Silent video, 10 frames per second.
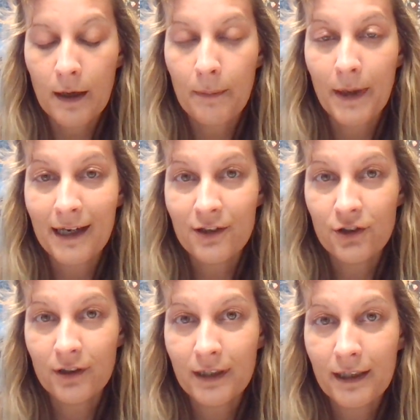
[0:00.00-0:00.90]

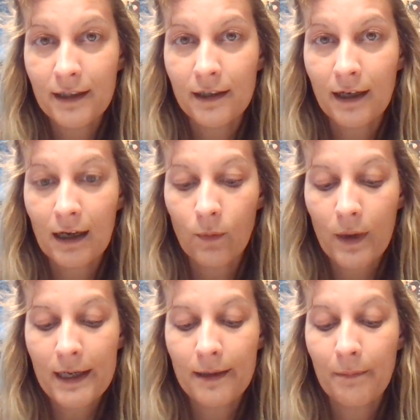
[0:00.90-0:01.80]
patiently, I
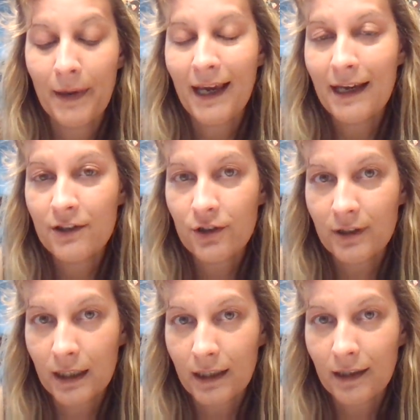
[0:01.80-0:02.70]
waited
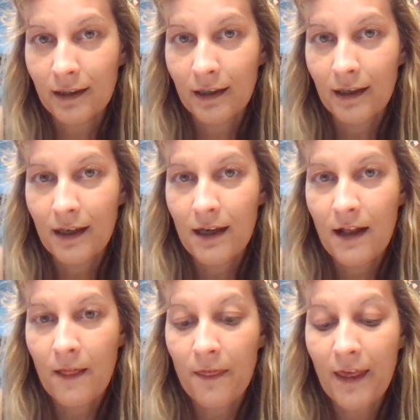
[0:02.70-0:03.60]
patiently.
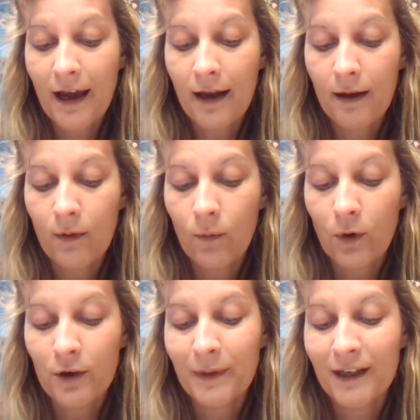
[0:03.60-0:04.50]
That
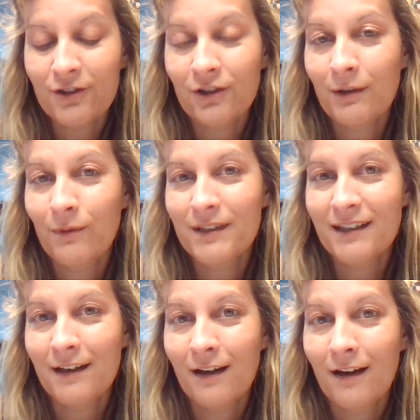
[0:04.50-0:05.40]
word patiently was
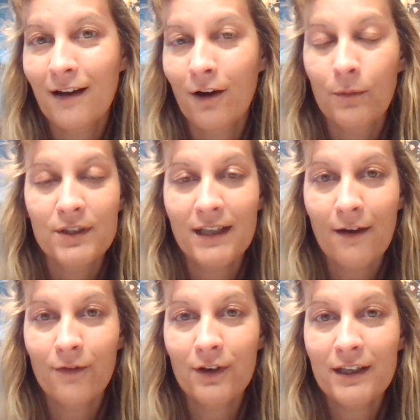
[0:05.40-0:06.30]
in almost
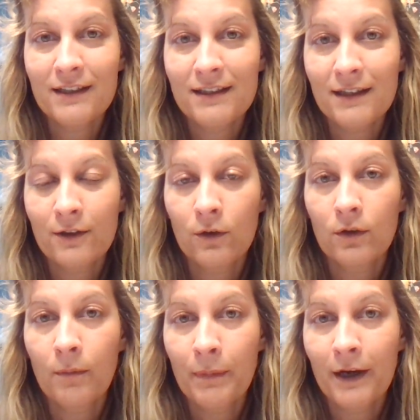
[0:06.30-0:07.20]
every single
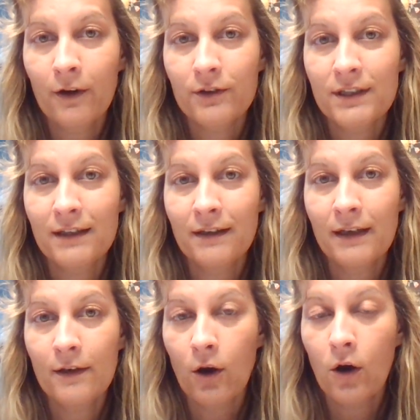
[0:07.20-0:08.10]
comparison
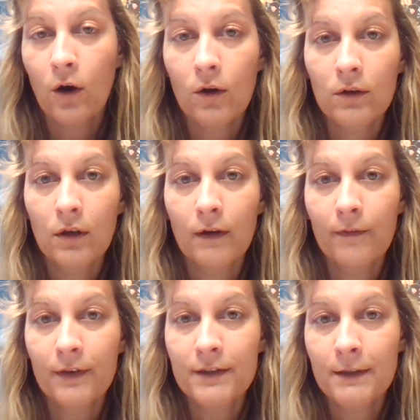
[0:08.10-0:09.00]
in all
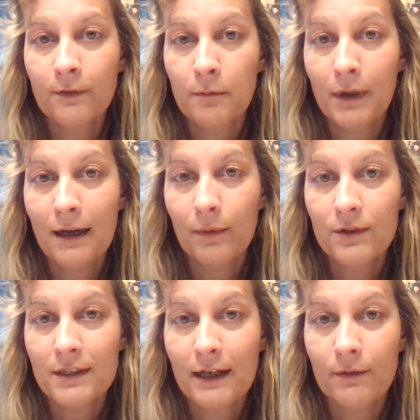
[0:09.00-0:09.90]
of the different
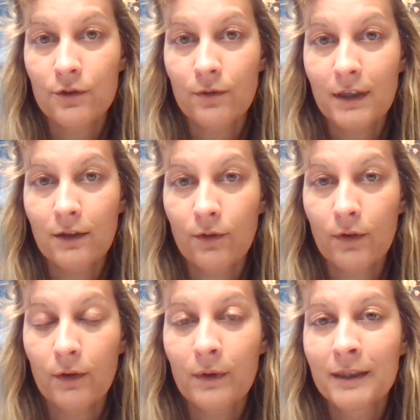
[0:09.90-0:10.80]
Bibles that I was reading
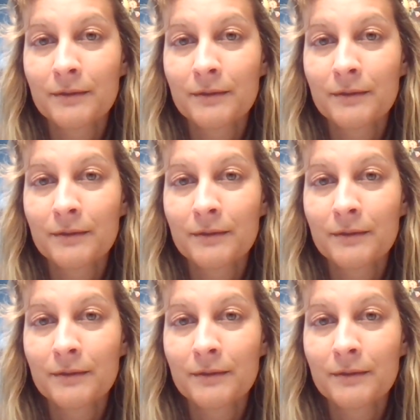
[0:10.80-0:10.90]
through.